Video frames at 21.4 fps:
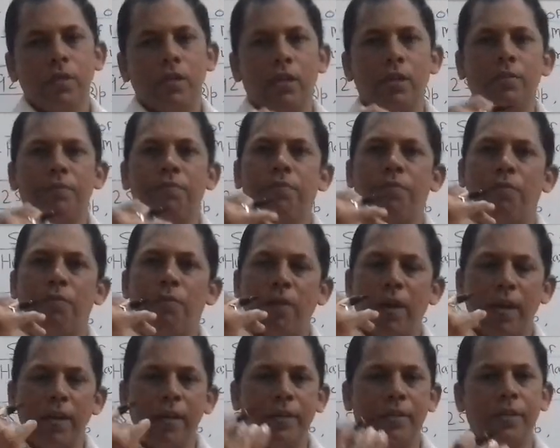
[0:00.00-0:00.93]

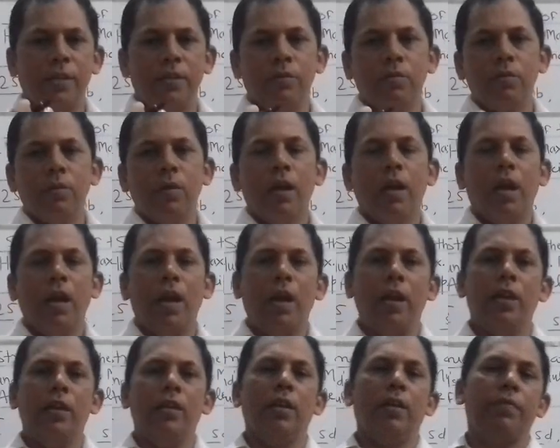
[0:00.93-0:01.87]
fyq
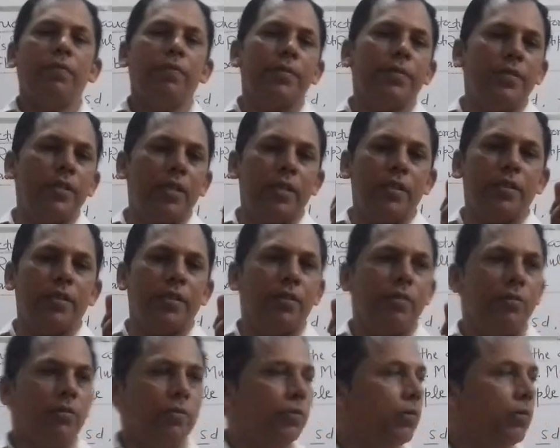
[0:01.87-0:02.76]
and fzq.